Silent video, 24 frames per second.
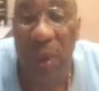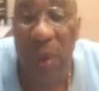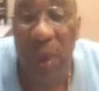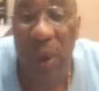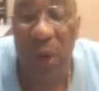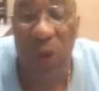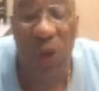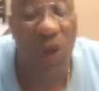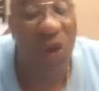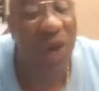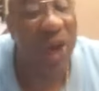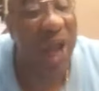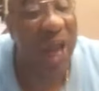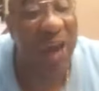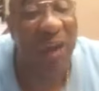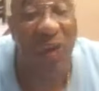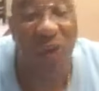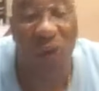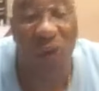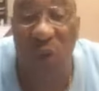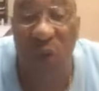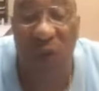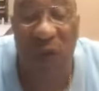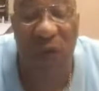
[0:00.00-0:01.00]
You're not
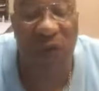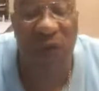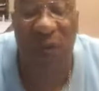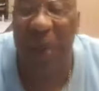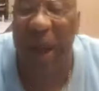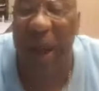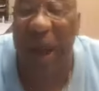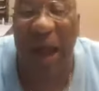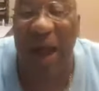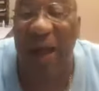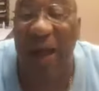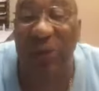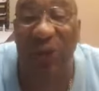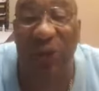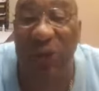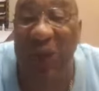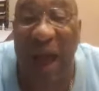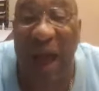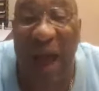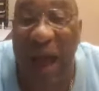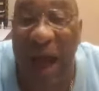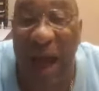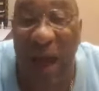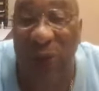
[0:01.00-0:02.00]
going from house to
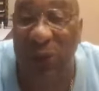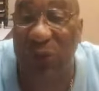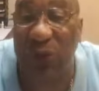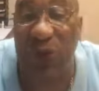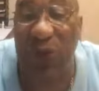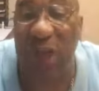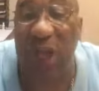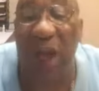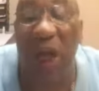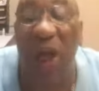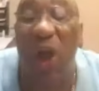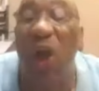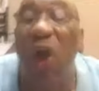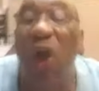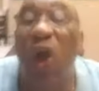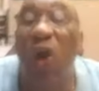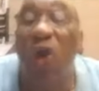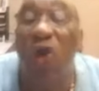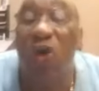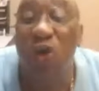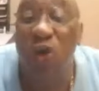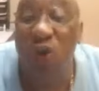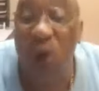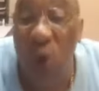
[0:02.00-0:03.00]
house saying,
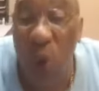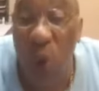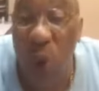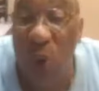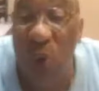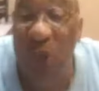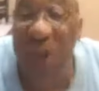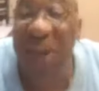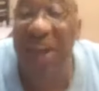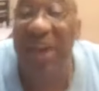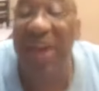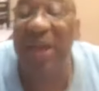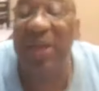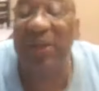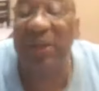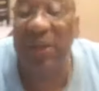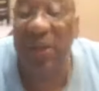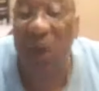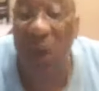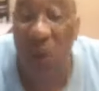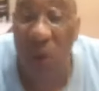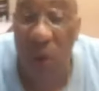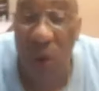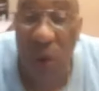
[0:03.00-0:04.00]
Know ye the
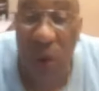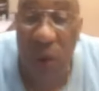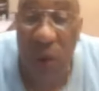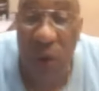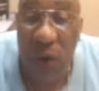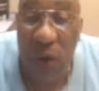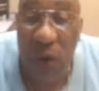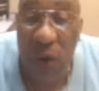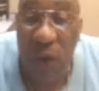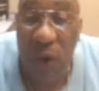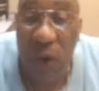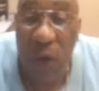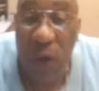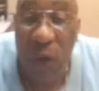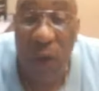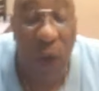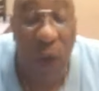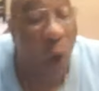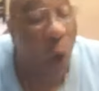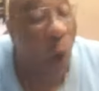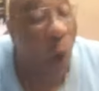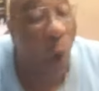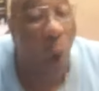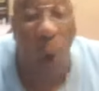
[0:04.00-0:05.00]
Lord, for
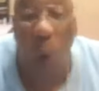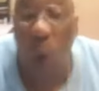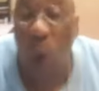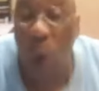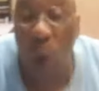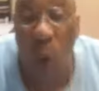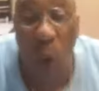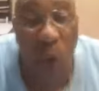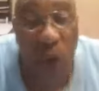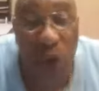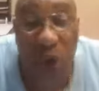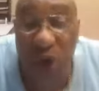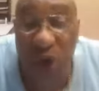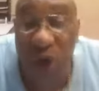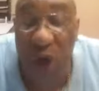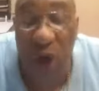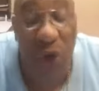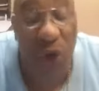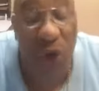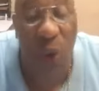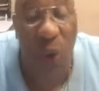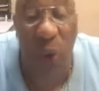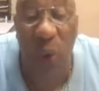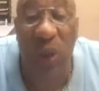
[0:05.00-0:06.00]
all shall
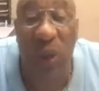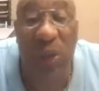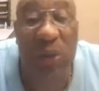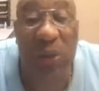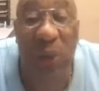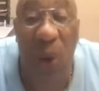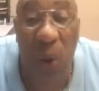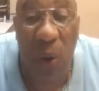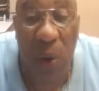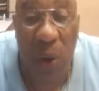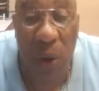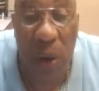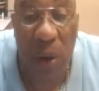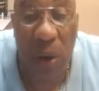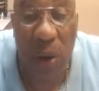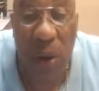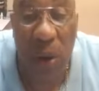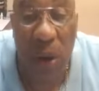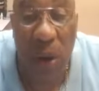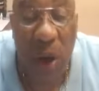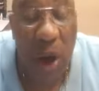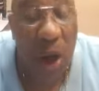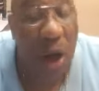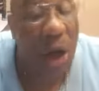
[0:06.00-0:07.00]
know the Lord.
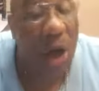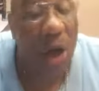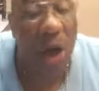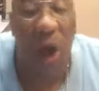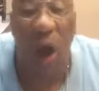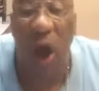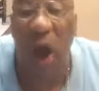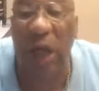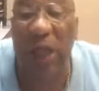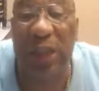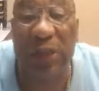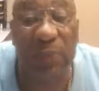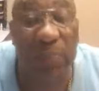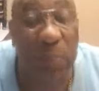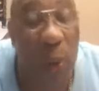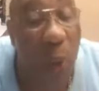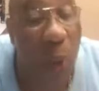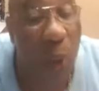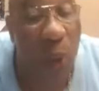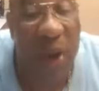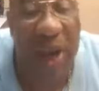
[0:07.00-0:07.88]
God is pouring